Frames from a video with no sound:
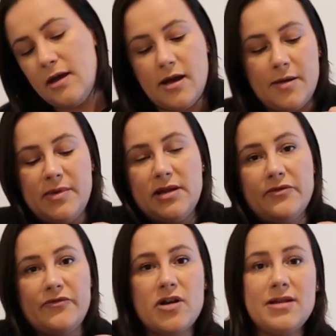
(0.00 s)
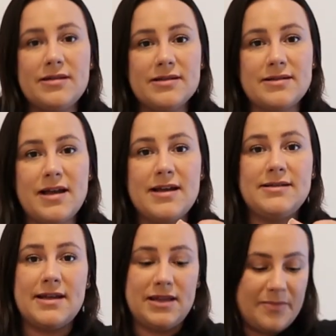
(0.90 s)
um, in the front the
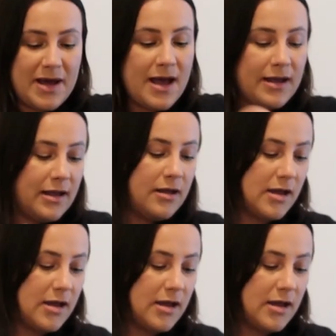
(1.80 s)
sides and the back